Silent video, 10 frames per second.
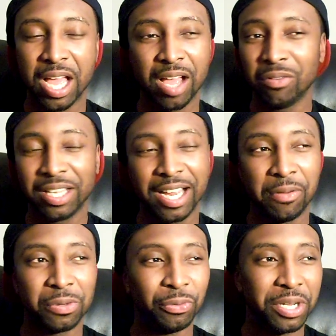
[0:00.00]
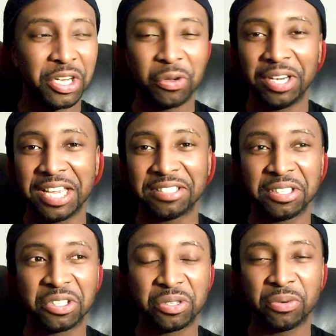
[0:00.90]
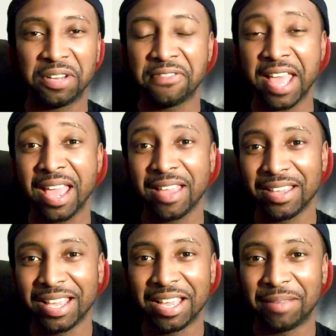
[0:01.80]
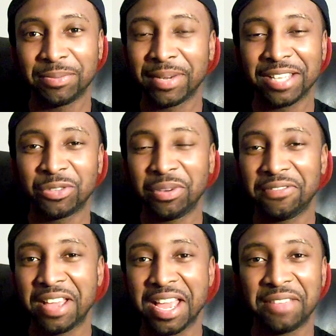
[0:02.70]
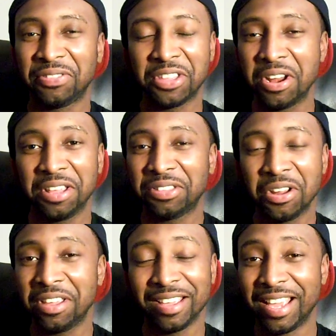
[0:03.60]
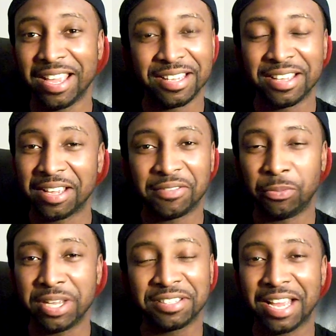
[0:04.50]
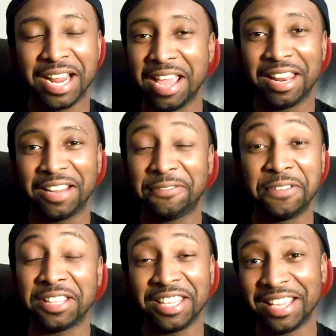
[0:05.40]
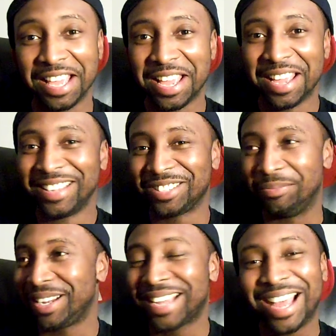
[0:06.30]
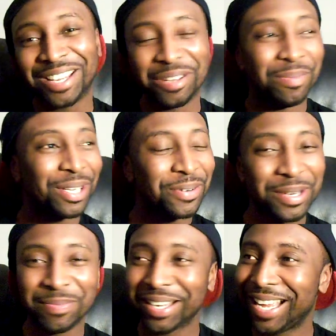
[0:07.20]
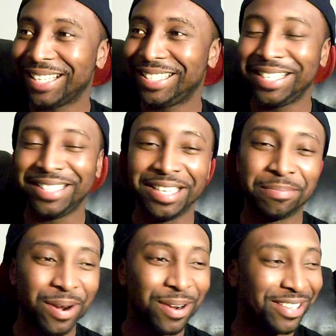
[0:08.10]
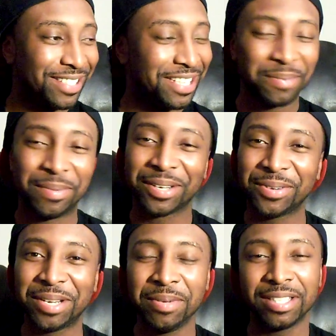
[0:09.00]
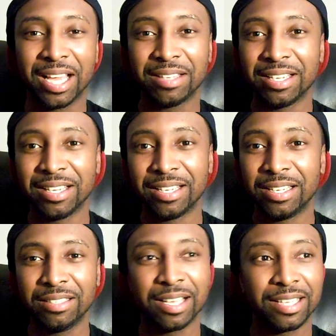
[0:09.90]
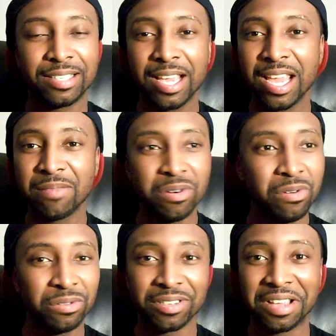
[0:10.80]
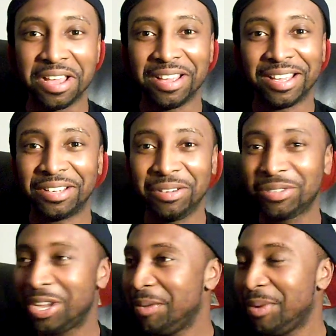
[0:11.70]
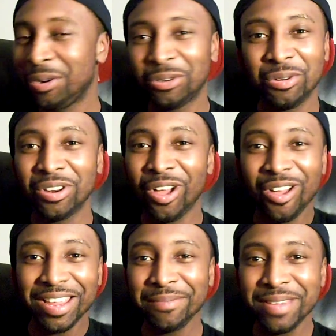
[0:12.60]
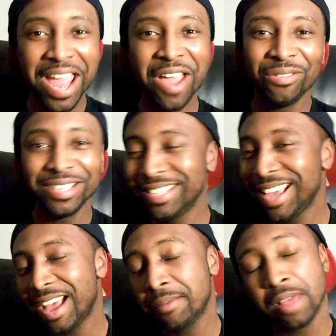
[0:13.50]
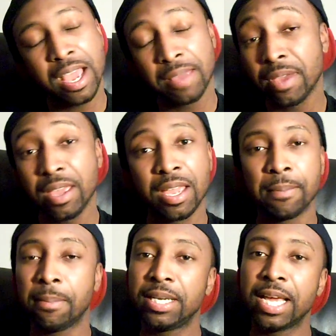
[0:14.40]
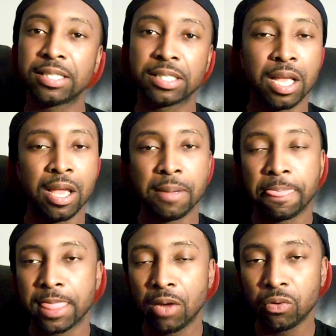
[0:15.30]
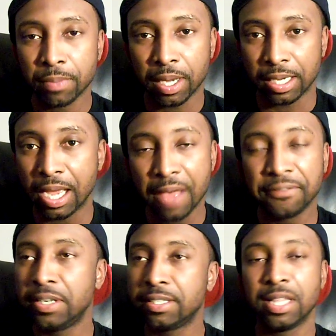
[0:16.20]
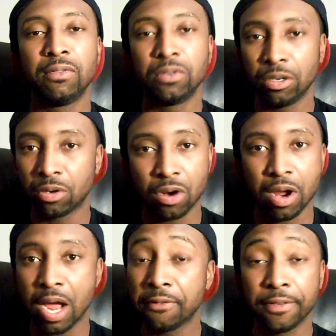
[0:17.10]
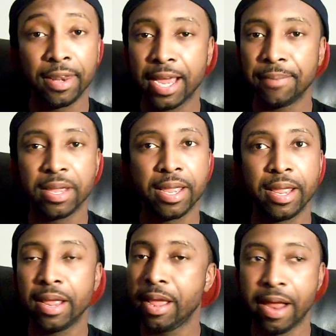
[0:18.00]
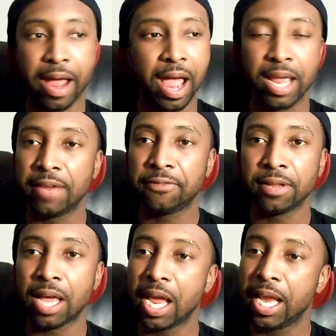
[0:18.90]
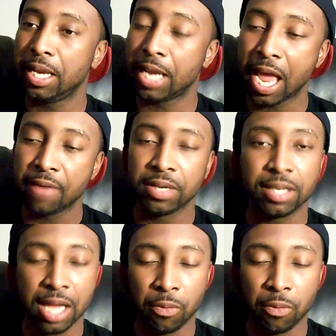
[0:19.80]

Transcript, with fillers: I don't think I would have went no less than 25. Until I got 25, 30. West side, I had like 50. Yeah. So my guy come to my crib, my guy D Perkins, he come to my crib, he's like, dang, Moose. You talking about going all NBA on these guys? I'm like, man, but that was my confidence level though, Carl. I feel like, man, I haven't